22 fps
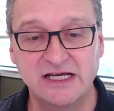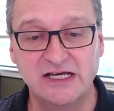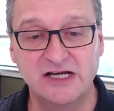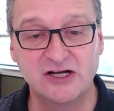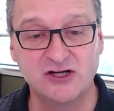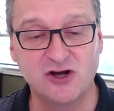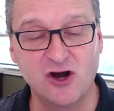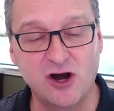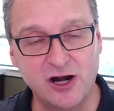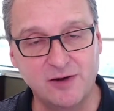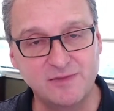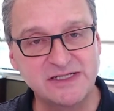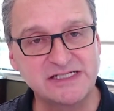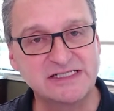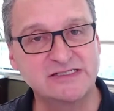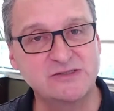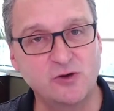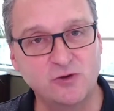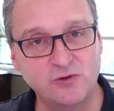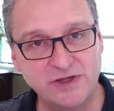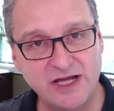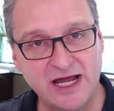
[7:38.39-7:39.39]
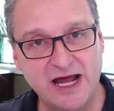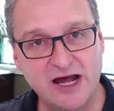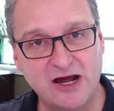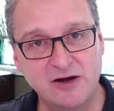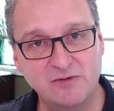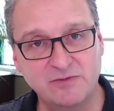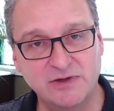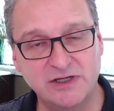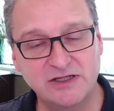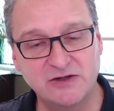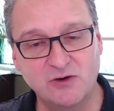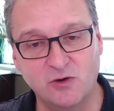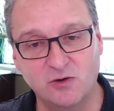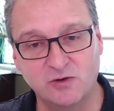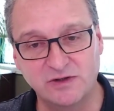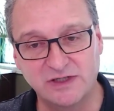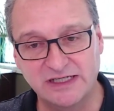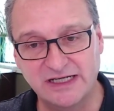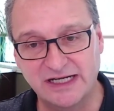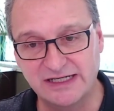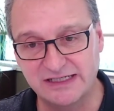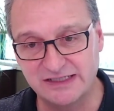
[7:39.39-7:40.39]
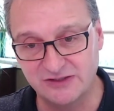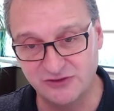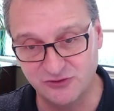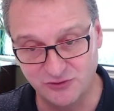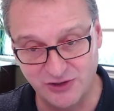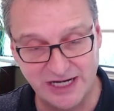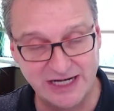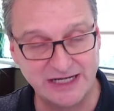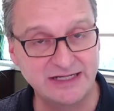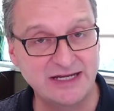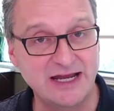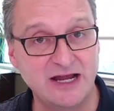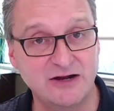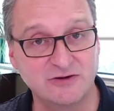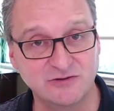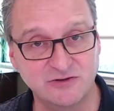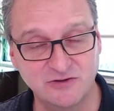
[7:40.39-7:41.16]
economy slow down but don't get dragged down